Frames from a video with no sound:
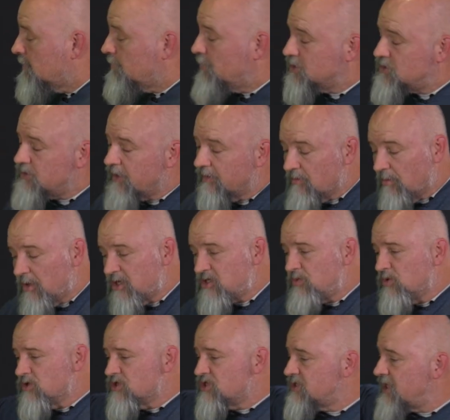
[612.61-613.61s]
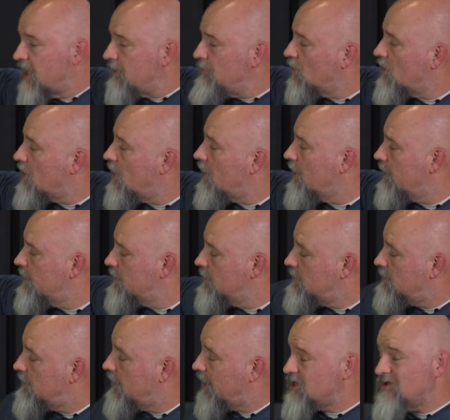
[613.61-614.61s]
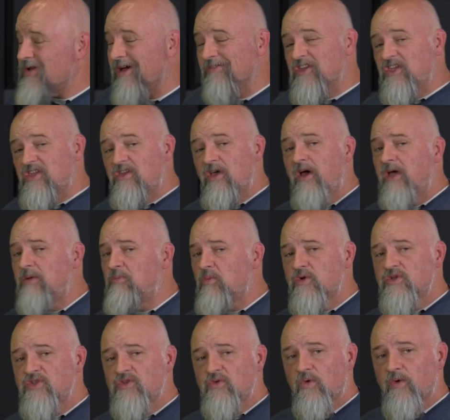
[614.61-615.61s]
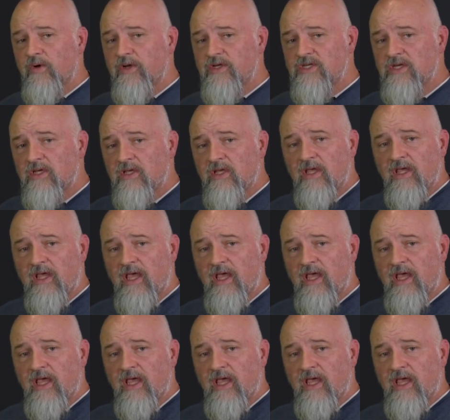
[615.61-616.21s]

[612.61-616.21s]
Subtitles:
but you have a much more stable cart, and you have a ton more storage.